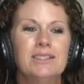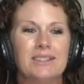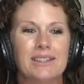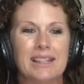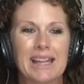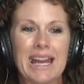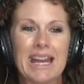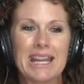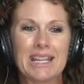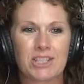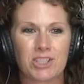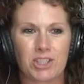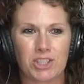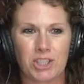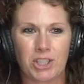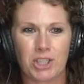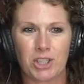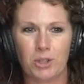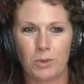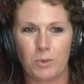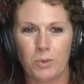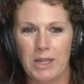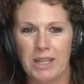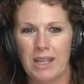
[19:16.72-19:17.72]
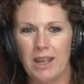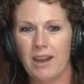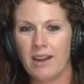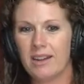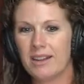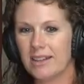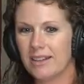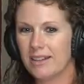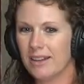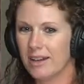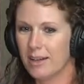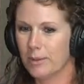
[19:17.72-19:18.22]
last year we
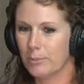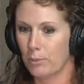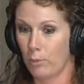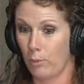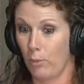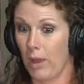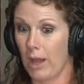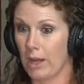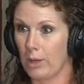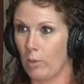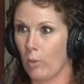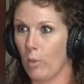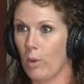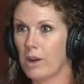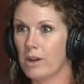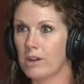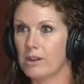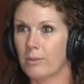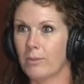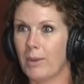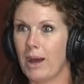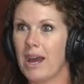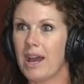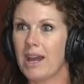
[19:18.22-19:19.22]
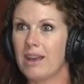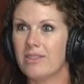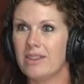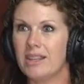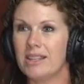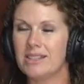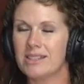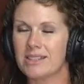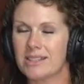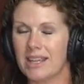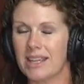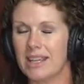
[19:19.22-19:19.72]
hunted up, where to buy
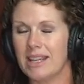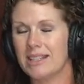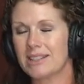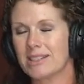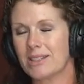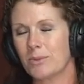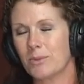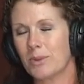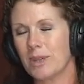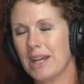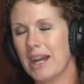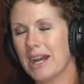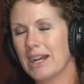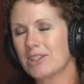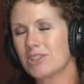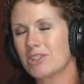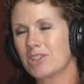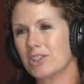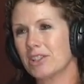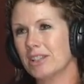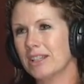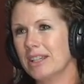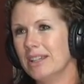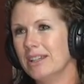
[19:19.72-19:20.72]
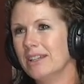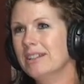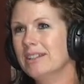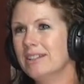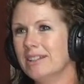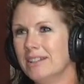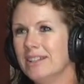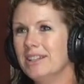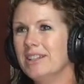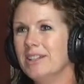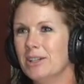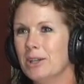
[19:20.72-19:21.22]
these things, and we actually,
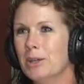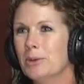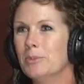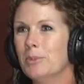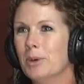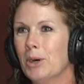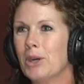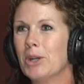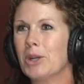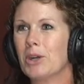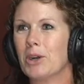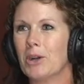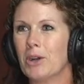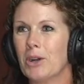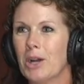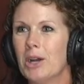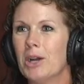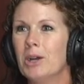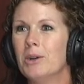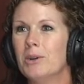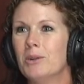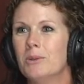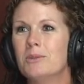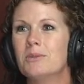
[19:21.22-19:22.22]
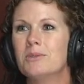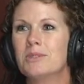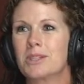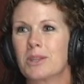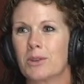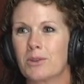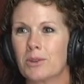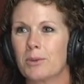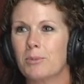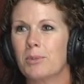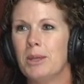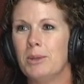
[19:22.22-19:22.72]
bought our own
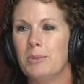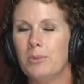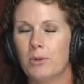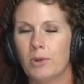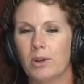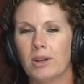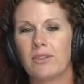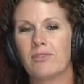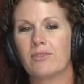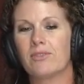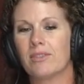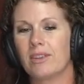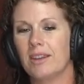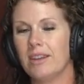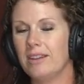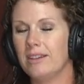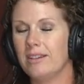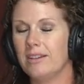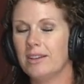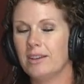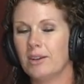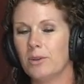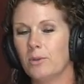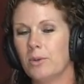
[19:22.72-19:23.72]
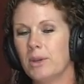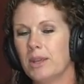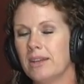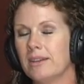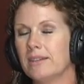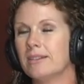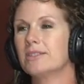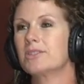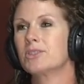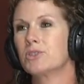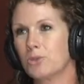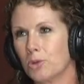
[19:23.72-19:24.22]
so that people, if, we
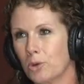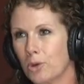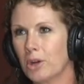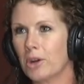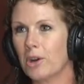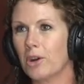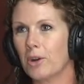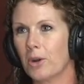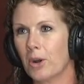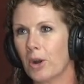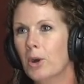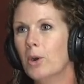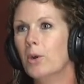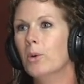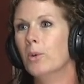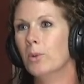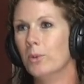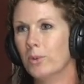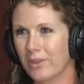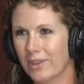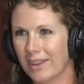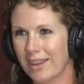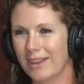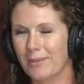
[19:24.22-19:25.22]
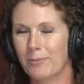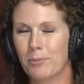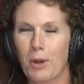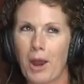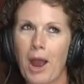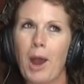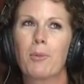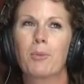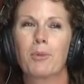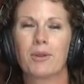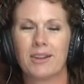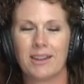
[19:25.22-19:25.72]
can destroy our own
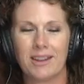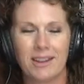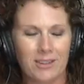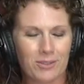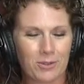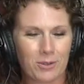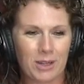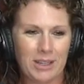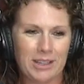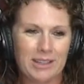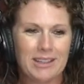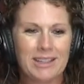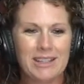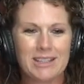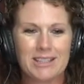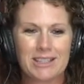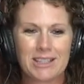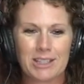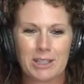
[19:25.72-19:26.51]
property if we need